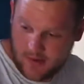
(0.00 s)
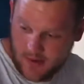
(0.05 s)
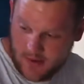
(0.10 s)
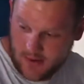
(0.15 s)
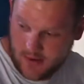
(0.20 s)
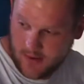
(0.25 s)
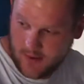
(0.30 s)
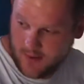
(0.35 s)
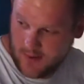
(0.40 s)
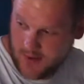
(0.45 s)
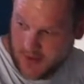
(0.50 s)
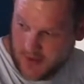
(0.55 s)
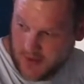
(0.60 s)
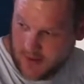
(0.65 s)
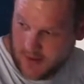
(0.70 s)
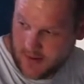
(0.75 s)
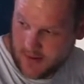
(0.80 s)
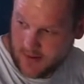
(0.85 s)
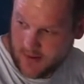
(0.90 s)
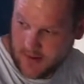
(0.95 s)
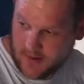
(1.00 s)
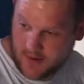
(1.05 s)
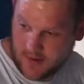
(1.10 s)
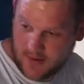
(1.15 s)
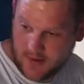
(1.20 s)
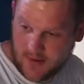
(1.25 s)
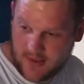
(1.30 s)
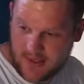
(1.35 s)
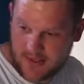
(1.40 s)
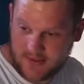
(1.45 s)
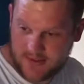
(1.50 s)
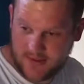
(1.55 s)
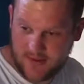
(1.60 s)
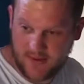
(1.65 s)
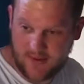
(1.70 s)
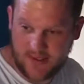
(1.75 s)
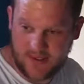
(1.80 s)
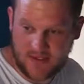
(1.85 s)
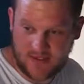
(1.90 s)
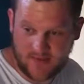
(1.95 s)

I hope you had a good last 2 weeks.